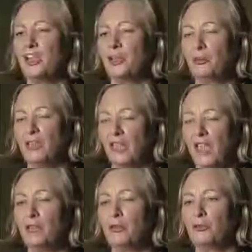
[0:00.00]
at the
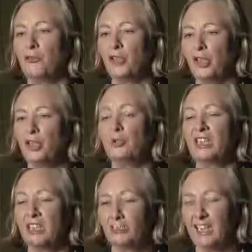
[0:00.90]
potential for the
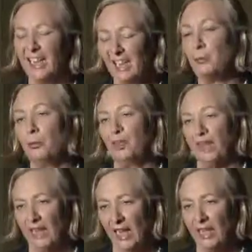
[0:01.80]
US to be
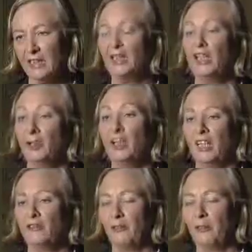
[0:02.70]
exporting gas. We
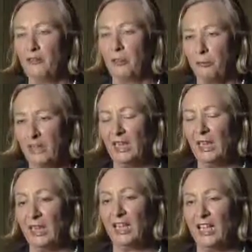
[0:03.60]
are, of course, a big
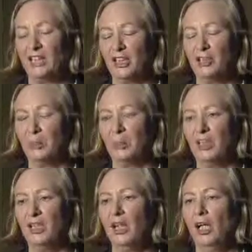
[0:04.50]
gas exporter.